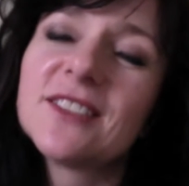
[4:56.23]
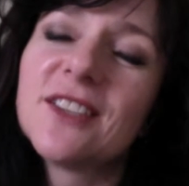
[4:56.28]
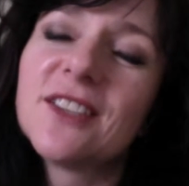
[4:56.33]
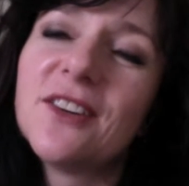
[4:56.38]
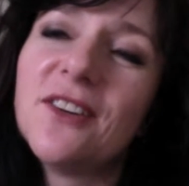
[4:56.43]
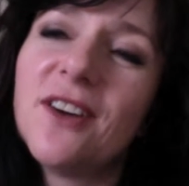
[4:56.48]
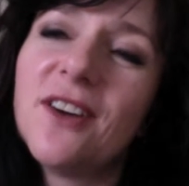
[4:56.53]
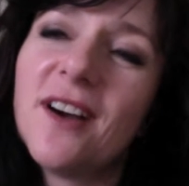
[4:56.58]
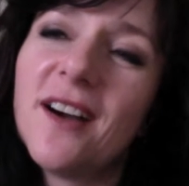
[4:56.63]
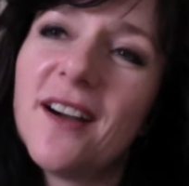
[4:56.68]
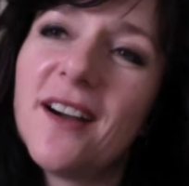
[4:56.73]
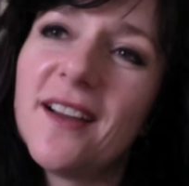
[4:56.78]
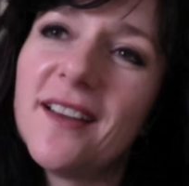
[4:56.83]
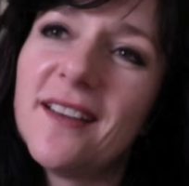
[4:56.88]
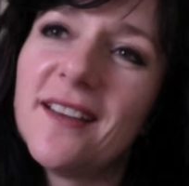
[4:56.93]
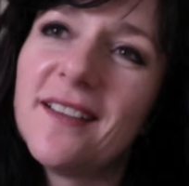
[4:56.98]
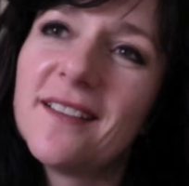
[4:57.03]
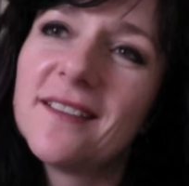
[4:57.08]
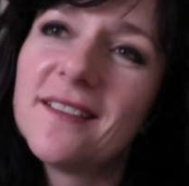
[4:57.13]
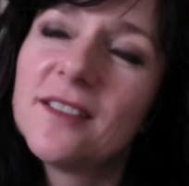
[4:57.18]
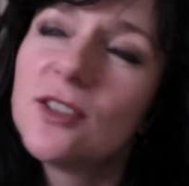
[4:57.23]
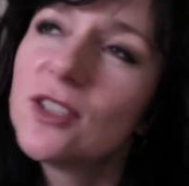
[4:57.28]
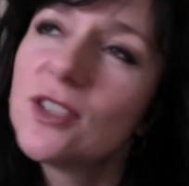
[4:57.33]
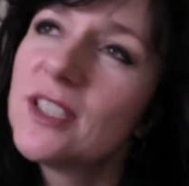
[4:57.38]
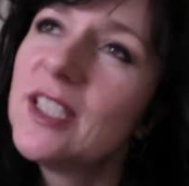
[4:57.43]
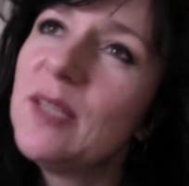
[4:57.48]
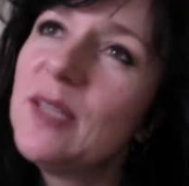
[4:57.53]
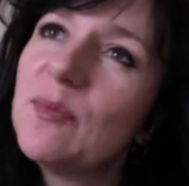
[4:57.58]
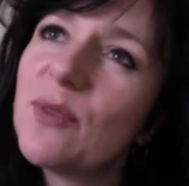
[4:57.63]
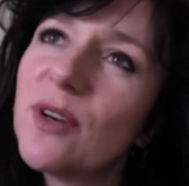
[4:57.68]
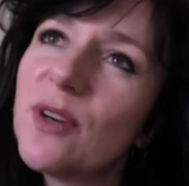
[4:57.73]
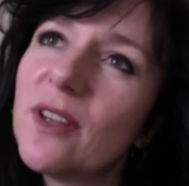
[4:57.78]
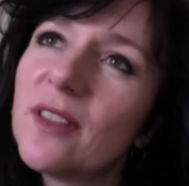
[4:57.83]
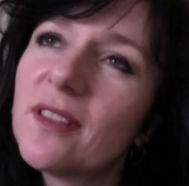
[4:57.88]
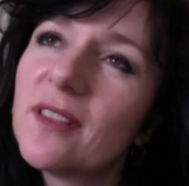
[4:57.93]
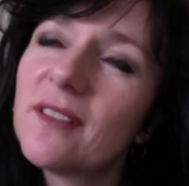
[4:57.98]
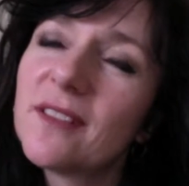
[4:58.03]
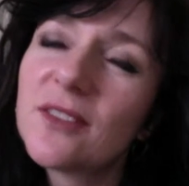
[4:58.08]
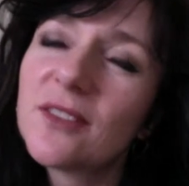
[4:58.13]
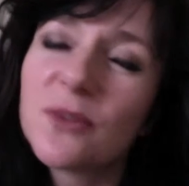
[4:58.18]
So I took a deep
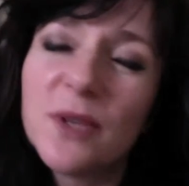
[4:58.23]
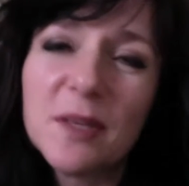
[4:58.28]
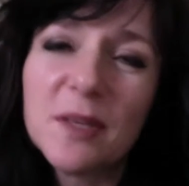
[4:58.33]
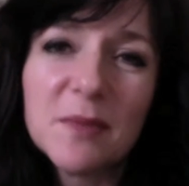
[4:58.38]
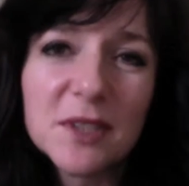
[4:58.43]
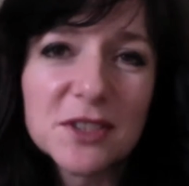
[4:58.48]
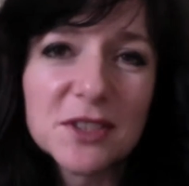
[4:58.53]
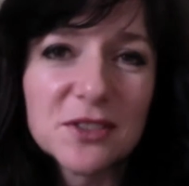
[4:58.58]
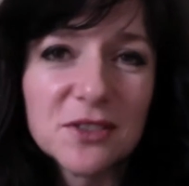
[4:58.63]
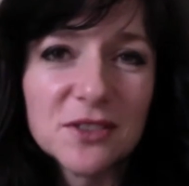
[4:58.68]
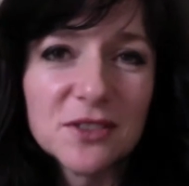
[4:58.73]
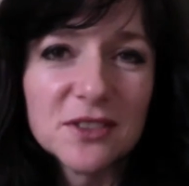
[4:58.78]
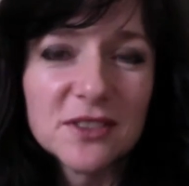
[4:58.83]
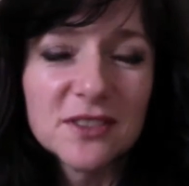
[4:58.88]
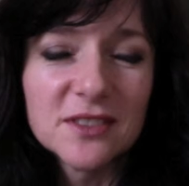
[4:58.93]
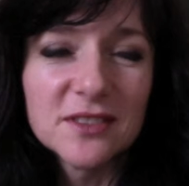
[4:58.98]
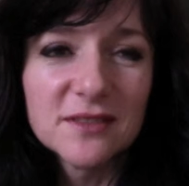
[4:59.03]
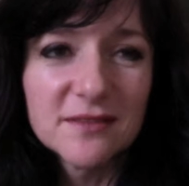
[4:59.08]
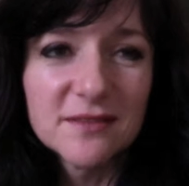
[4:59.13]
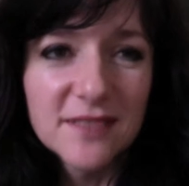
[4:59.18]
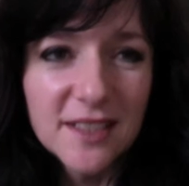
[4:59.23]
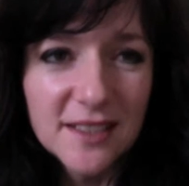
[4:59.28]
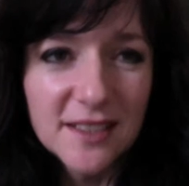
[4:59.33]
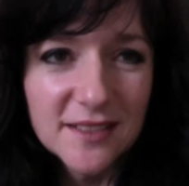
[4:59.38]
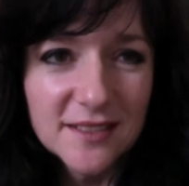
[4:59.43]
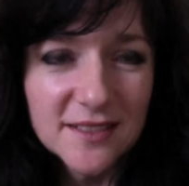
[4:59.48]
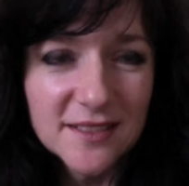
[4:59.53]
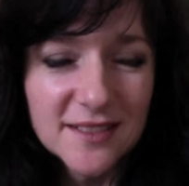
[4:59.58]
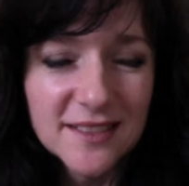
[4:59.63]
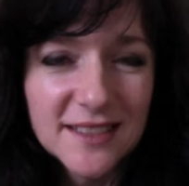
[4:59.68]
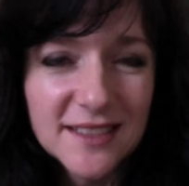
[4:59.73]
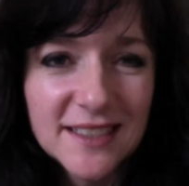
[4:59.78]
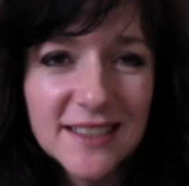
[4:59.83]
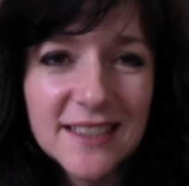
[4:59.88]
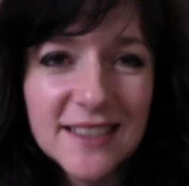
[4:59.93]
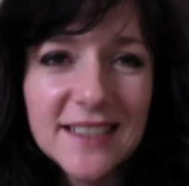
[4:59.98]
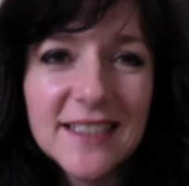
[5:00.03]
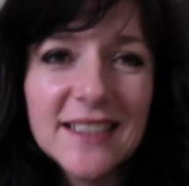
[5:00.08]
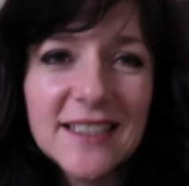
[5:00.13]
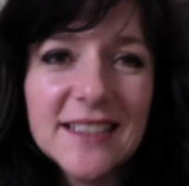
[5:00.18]
breath, squared my shoulders, and
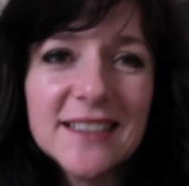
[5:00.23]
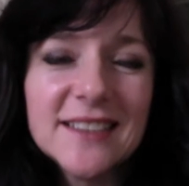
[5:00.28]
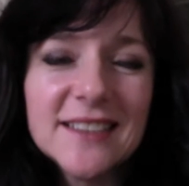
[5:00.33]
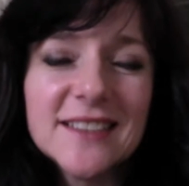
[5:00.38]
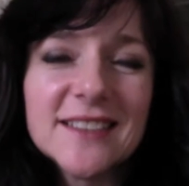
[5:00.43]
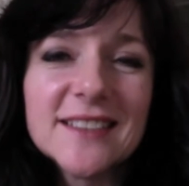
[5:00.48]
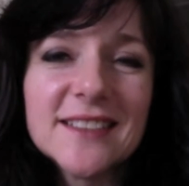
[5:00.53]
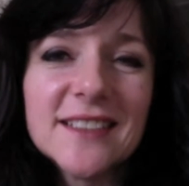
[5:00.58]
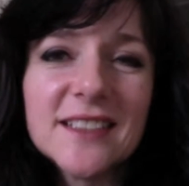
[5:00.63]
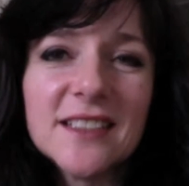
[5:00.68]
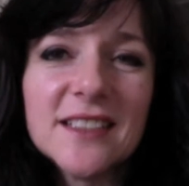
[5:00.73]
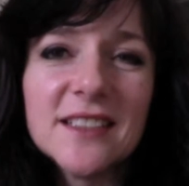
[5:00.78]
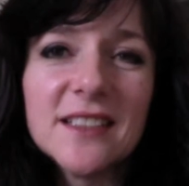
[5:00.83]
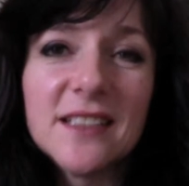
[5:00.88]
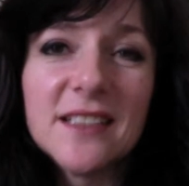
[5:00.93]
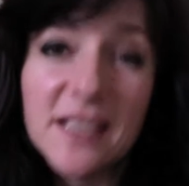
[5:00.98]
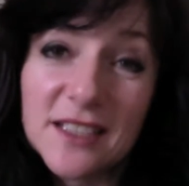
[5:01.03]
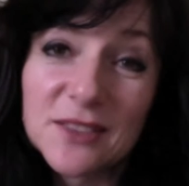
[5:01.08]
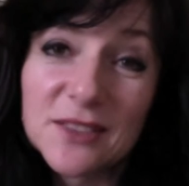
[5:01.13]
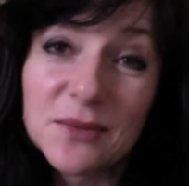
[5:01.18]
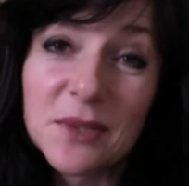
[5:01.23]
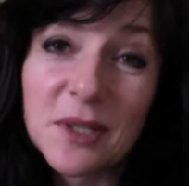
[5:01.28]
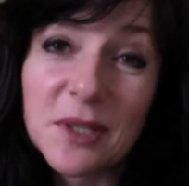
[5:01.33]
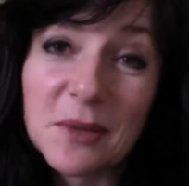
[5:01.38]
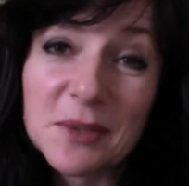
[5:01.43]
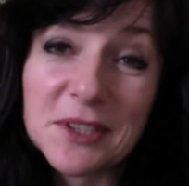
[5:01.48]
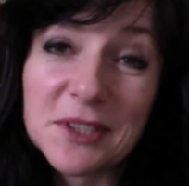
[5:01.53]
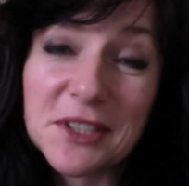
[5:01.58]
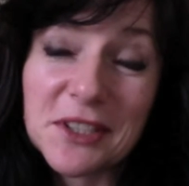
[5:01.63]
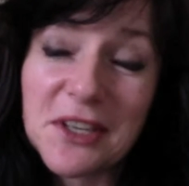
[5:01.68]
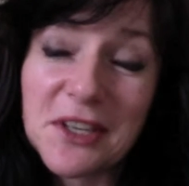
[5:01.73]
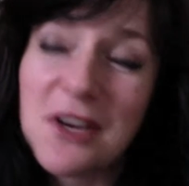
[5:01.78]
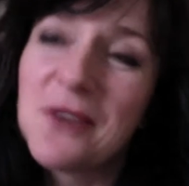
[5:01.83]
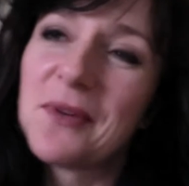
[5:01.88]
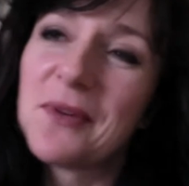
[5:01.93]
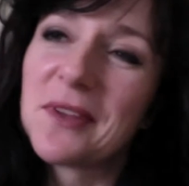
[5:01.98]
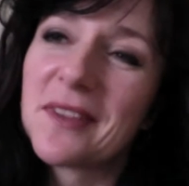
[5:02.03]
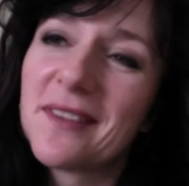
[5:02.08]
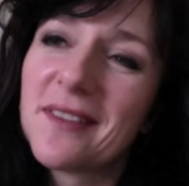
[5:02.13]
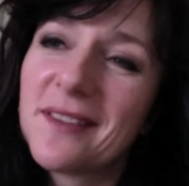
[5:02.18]
decided that that's what I was going
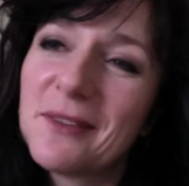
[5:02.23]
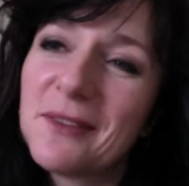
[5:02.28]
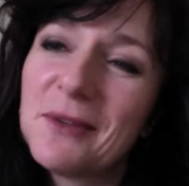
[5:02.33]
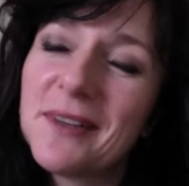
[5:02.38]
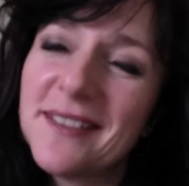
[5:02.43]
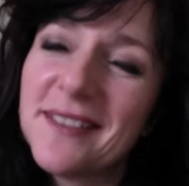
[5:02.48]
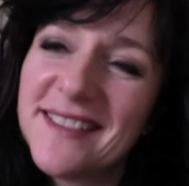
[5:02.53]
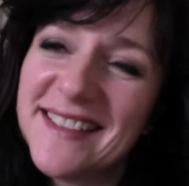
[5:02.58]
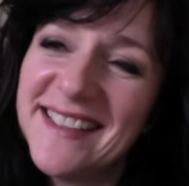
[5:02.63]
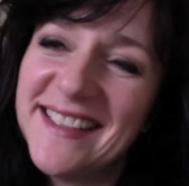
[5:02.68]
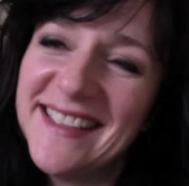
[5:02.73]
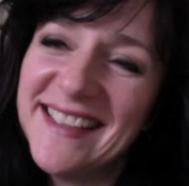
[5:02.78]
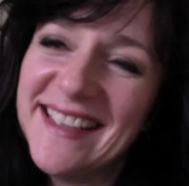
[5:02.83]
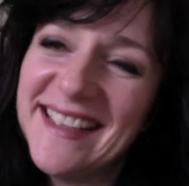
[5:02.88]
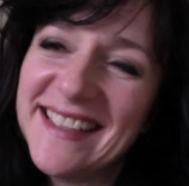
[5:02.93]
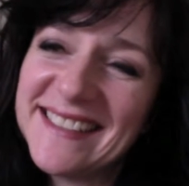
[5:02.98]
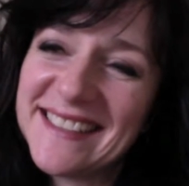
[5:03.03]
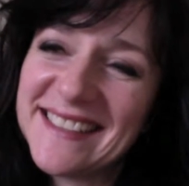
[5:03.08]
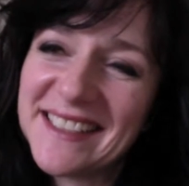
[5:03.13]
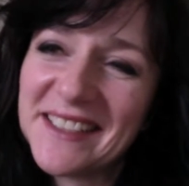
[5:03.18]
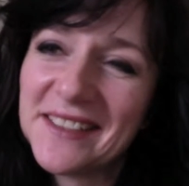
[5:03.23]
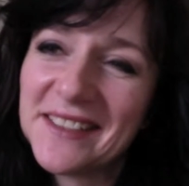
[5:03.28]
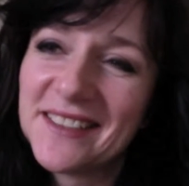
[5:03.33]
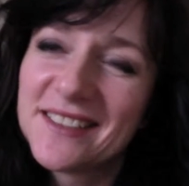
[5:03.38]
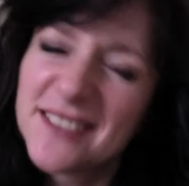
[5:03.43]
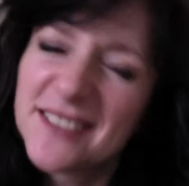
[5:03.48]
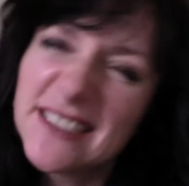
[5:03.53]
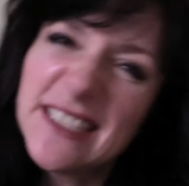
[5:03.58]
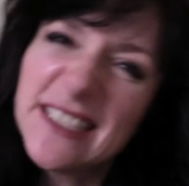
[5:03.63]
to go with. Well, as I go,